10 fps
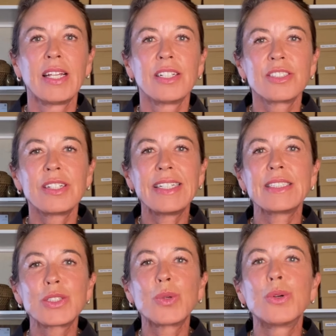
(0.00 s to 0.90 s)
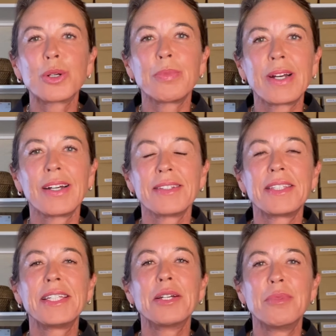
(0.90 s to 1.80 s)
So let's talk about
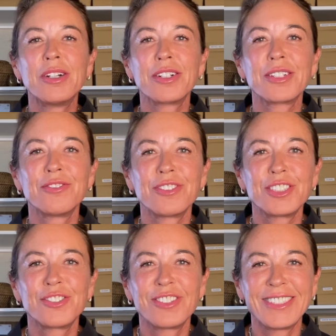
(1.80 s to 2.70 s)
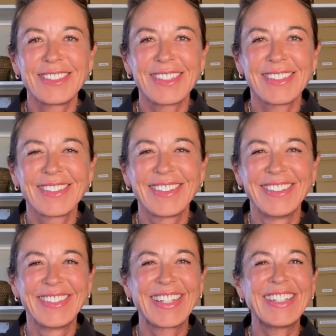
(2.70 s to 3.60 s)
the American fridge freezer.
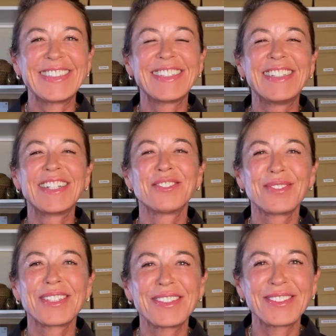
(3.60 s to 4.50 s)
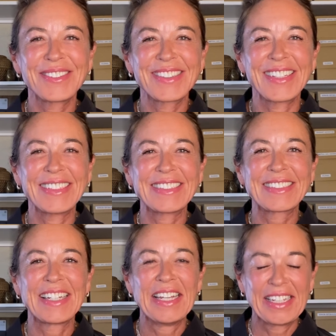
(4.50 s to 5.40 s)
It's another one of those things
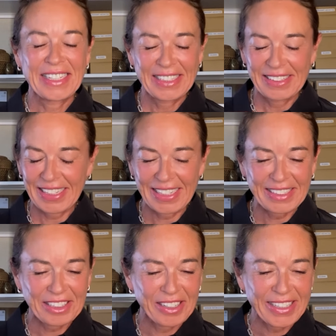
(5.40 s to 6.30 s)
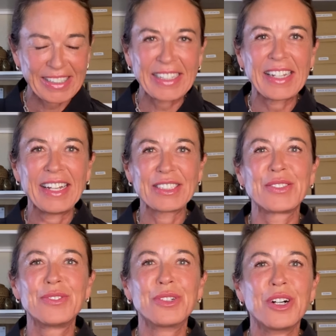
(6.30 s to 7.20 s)
that I get asked
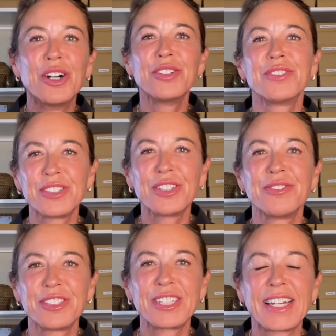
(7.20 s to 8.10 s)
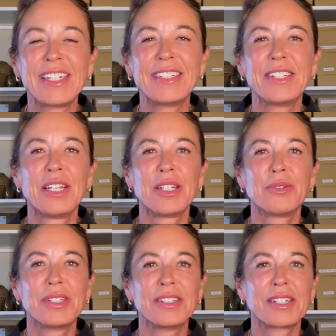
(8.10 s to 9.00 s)
for over and over again
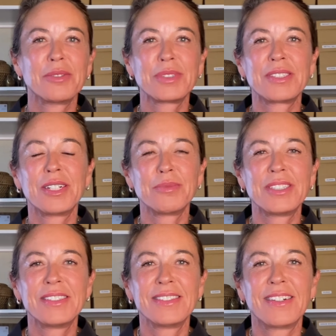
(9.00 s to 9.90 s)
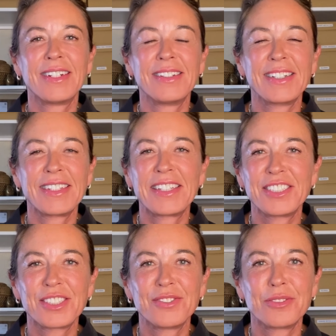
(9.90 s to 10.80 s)
when it comes time to design a
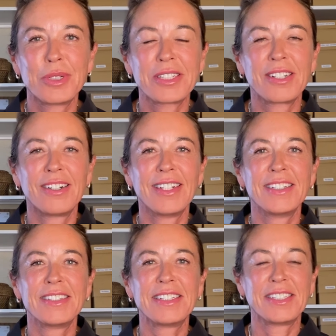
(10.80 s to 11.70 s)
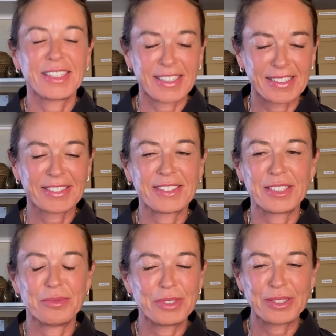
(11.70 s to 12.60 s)
kitchen for my client. And I ask
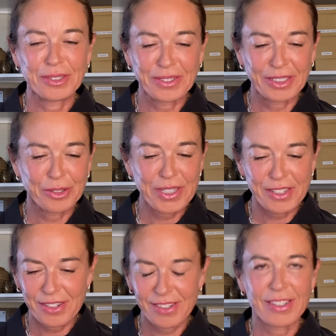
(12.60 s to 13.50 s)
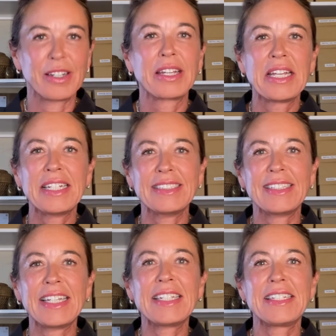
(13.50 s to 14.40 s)
them, the question is like, is
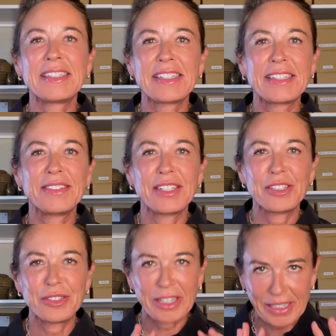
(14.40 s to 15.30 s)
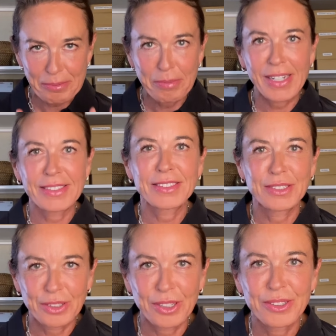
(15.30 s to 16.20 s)
there anything that I must
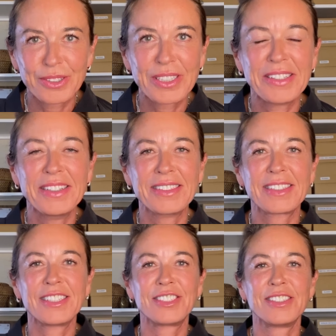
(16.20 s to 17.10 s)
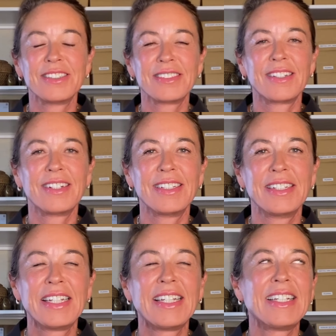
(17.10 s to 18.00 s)
include in this kitchen design?
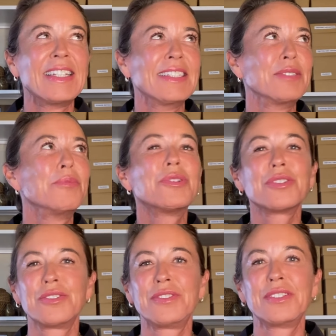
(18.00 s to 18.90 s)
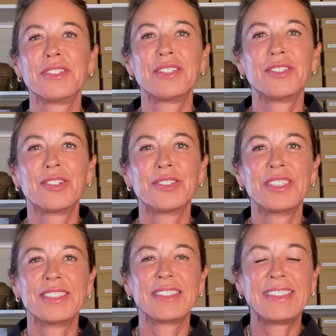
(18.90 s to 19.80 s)
Is more often than not,
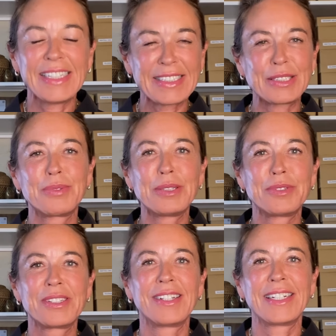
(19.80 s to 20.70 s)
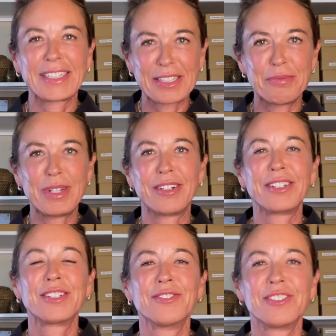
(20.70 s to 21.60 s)
it's yes, we would like an
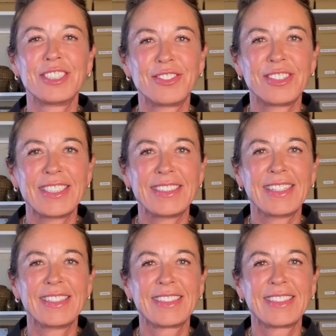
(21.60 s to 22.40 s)
American fridge freezer.